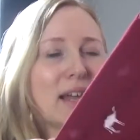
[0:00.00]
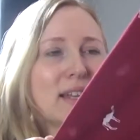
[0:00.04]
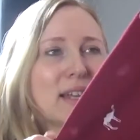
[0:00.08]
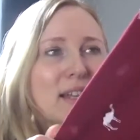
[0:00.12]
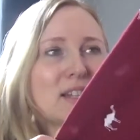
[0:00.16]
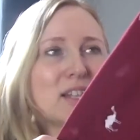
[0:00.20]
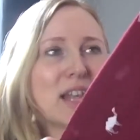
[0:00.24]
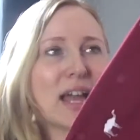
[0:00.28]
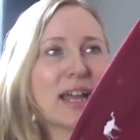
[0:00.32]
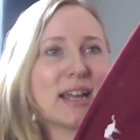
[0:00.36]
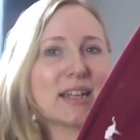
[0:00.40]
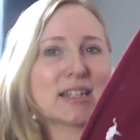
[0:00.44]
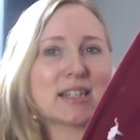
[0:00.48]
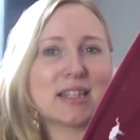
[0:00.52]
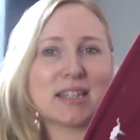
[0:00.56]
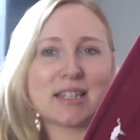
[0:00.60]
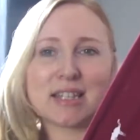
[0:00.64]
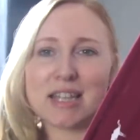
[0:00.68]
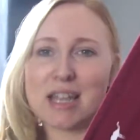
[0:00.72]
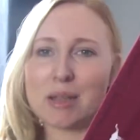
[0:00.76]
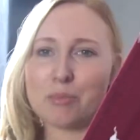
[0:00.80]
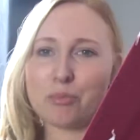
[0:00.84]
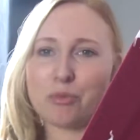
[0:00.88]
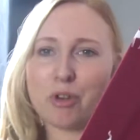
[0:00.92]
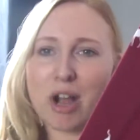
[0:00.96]
And I liked the
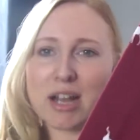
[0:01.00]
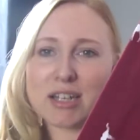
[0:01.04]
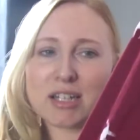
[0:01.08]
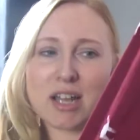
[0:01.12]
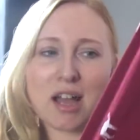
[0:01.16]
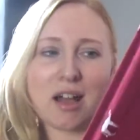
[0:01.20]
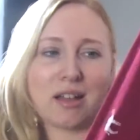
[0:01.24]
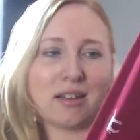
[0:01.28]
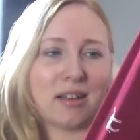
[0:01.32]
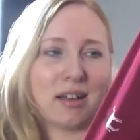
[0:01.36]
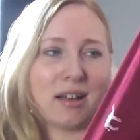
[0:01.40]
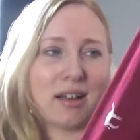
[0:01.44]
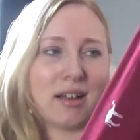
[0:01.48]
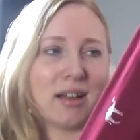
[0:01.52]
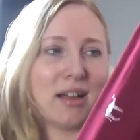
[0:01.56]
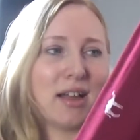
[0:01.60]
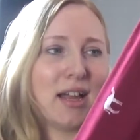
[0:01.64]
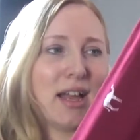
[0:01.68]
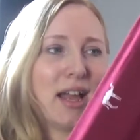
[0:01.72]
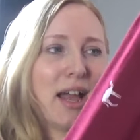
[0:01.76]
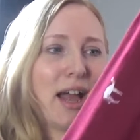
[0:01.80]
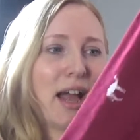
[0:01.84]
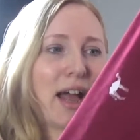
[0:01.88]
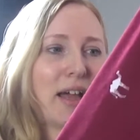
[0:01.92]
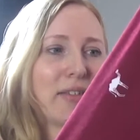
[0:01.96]
deep red colour,
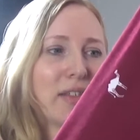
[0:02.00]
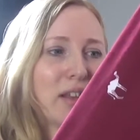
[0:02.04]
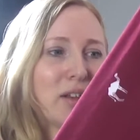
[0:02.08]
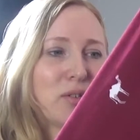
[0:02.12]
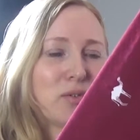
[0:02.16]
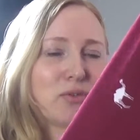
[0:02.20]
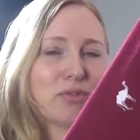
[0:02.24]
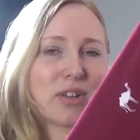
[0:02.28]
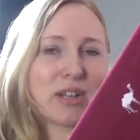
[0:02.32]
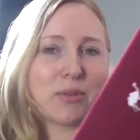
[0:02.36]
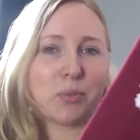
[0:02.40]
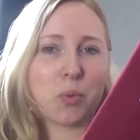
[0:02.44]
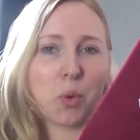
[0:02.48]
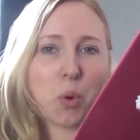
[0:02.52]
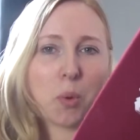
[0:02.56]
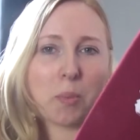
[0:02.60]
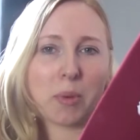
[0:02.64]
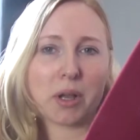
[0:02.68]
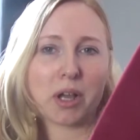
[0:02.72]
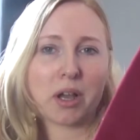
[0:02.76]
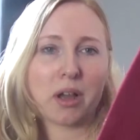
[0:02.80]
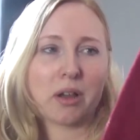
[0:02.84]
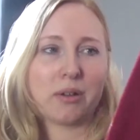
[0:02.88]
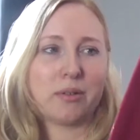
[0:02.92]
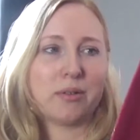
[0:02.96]
and they look really warm
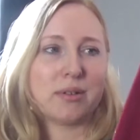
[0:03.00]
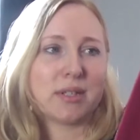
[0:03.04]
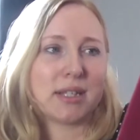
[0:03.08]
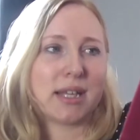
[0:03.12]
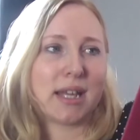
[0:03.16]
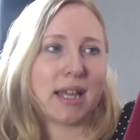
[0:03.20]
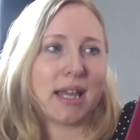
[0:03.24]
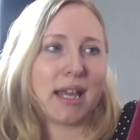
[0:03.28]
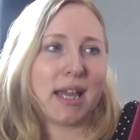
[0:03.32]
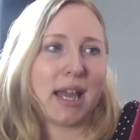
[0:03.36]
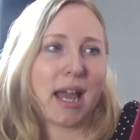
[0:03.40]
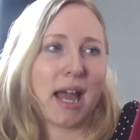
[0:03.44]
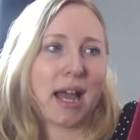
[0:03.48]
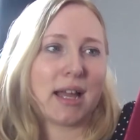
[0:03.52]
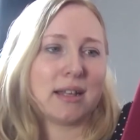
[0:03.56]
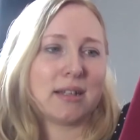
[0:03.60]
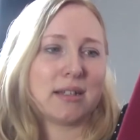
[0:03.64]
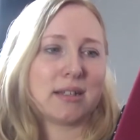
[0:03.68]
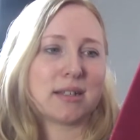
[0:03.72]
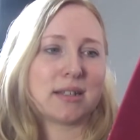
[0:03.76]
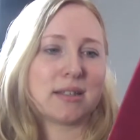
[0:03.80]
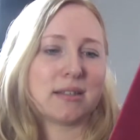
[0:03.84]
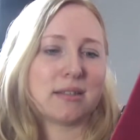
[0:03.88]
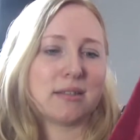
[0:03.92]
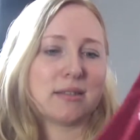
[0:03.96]
and cosy,
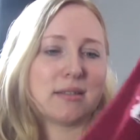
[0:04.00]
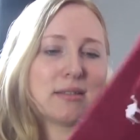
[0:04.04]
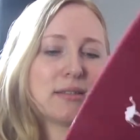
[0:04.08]
and